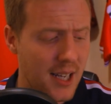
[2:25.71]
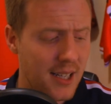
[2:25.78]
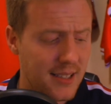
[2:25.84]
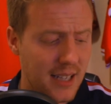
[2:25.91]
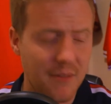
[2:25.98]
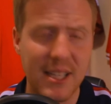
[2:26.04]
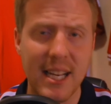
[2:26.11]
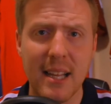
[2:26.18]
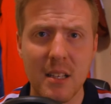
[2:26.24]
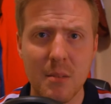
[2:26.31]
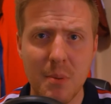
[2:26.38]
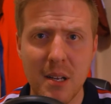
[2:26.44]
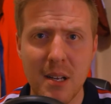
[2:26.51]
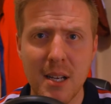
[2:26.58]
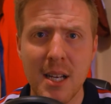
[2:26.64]
David
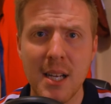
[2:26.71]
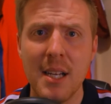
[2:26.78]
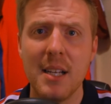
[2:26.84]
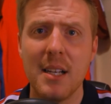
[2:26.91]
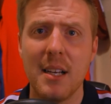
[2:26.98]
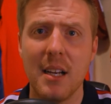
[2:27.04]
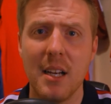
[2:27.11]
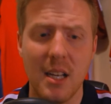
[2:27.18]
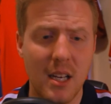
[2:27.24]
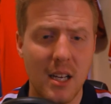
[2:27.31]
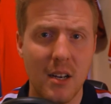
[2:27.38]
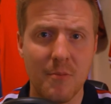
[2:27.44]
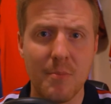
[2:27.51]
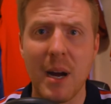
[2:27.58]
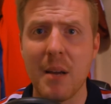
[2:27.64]
Alaba
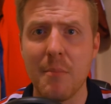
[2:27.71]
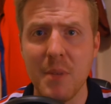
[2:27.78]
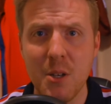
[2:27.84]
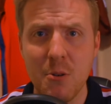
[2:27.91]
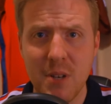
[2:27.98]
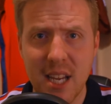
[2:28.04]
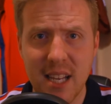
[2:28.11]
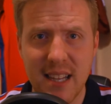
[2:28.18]
of Bayern Munich.